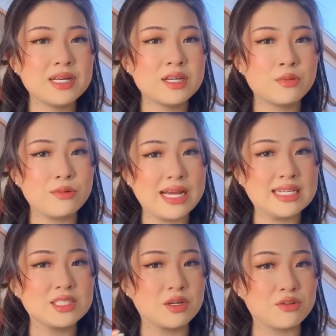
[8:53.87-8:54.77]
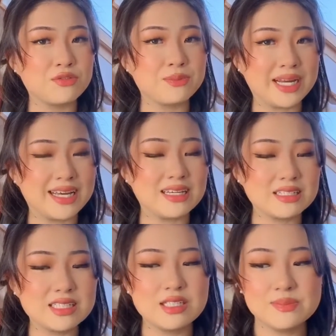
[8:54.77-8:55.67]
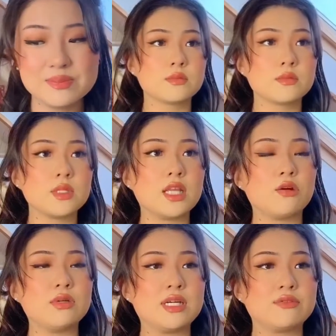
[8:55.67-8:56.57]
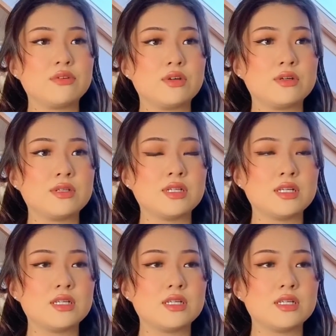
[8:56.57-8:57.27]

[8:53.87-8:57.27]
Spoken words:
weight off my head. Now we have all